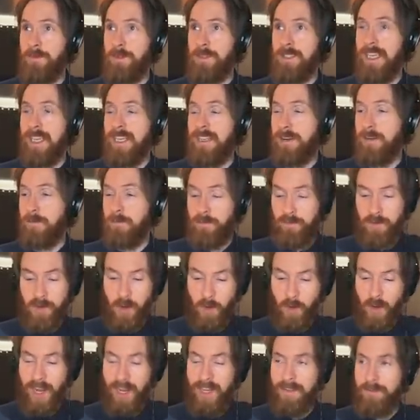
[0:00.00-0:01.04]
was that the
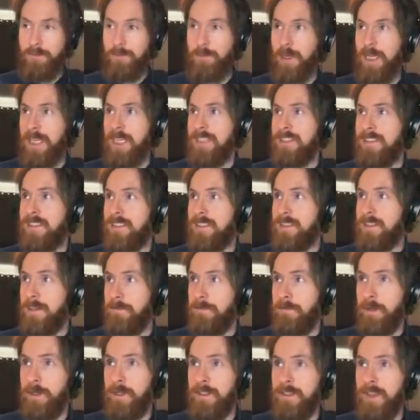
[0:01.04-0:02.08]
correct beads the
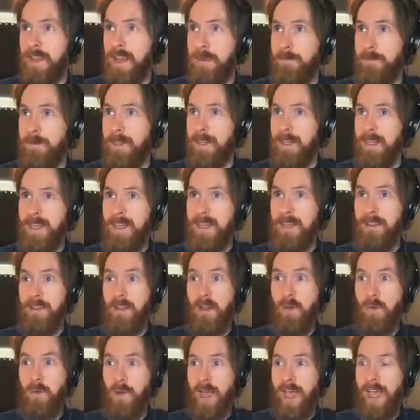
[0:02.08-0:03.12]
first time?
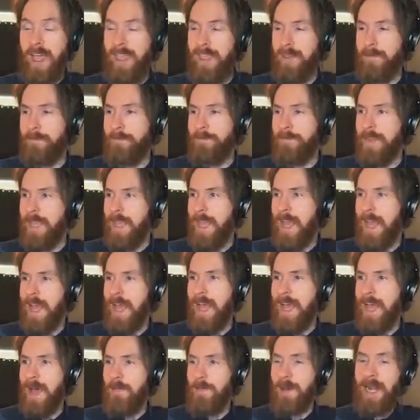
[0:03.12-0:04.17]
No way.
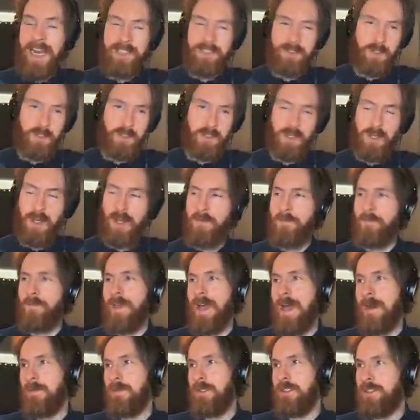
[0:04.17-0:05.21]
Uh, but as you saw,
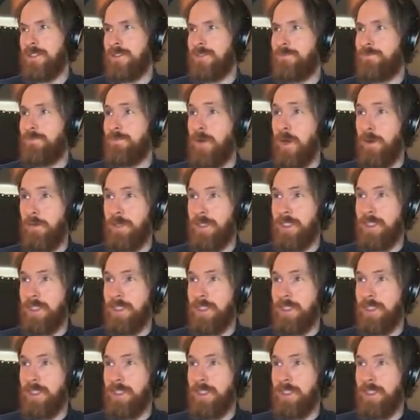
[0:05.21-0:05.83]
that was probably